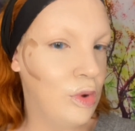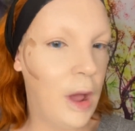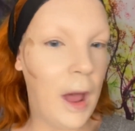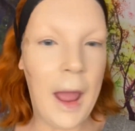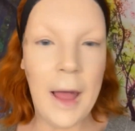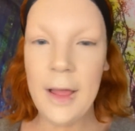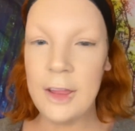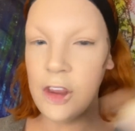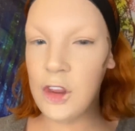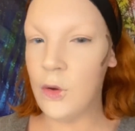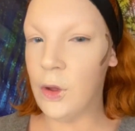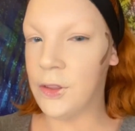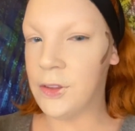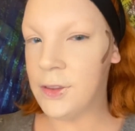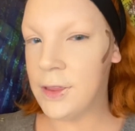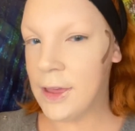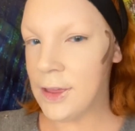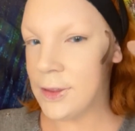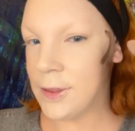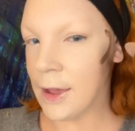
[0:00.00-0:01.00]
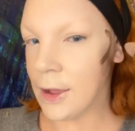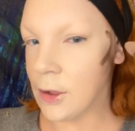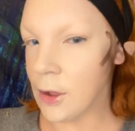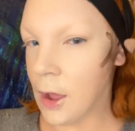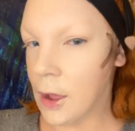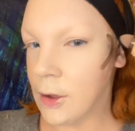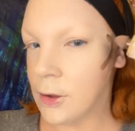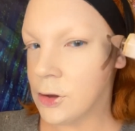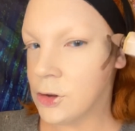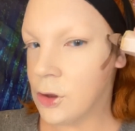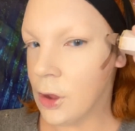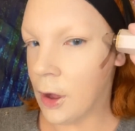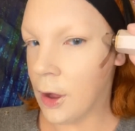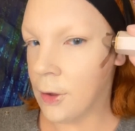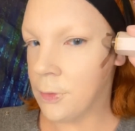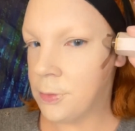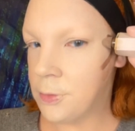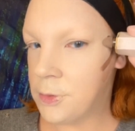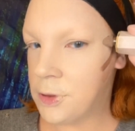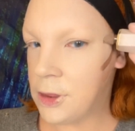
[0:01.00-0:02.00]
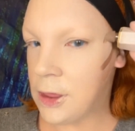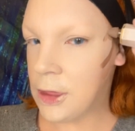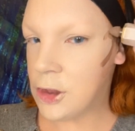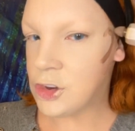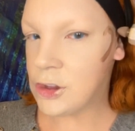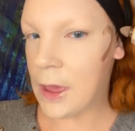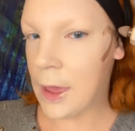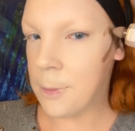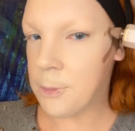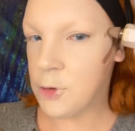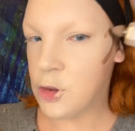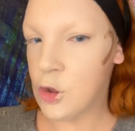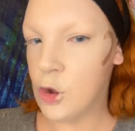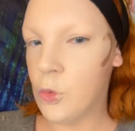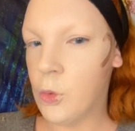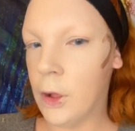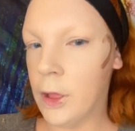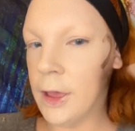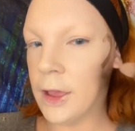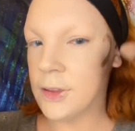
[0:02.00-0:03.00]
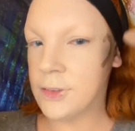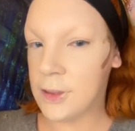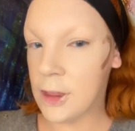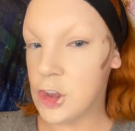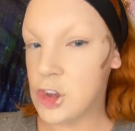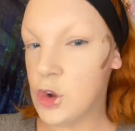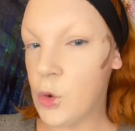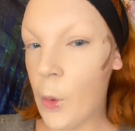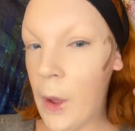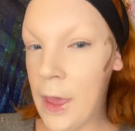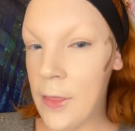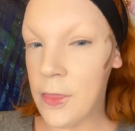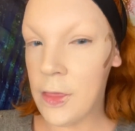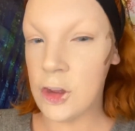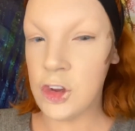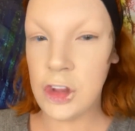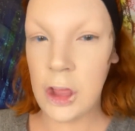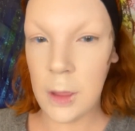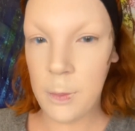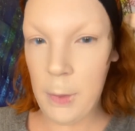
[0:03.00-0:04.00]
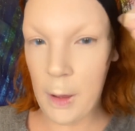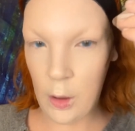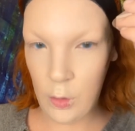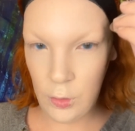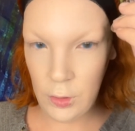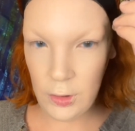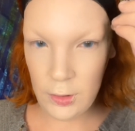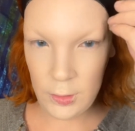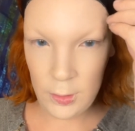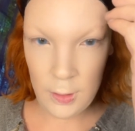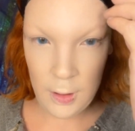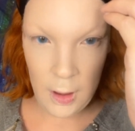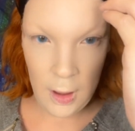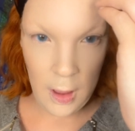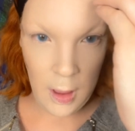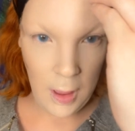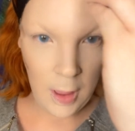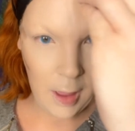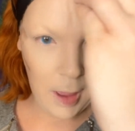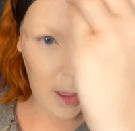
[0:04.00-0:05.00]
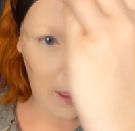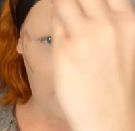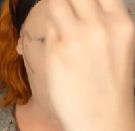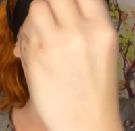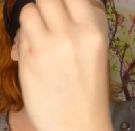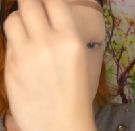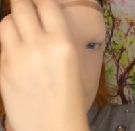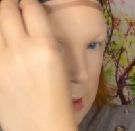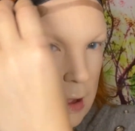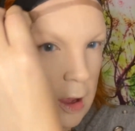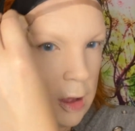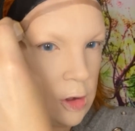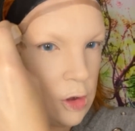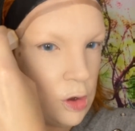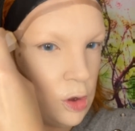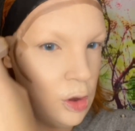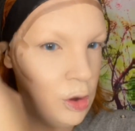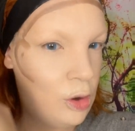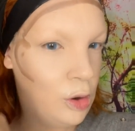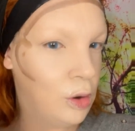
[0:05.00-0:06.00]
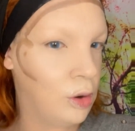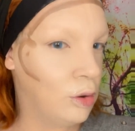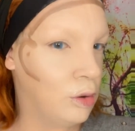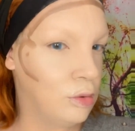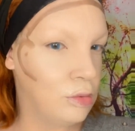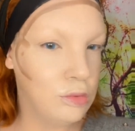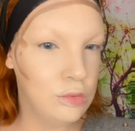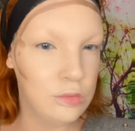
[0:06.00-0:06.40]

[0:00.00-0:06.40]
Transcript: I like to do a C shape to really accentuate the cheekbones. And then I do a